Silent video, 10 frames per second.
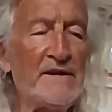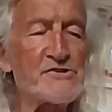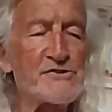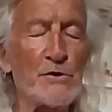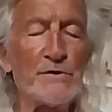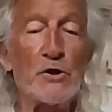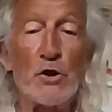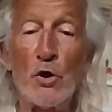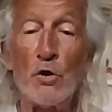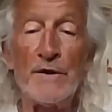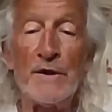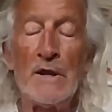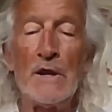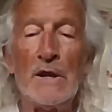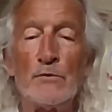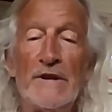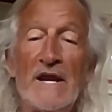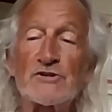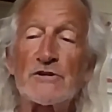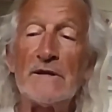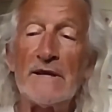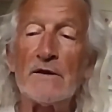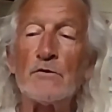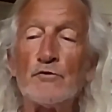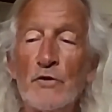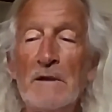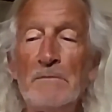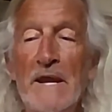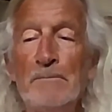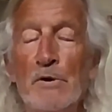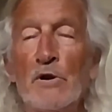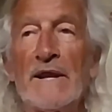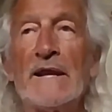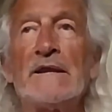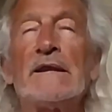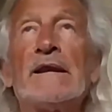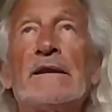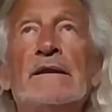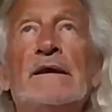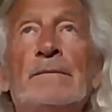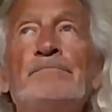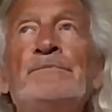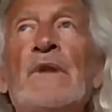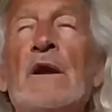a Sony code with actually real people in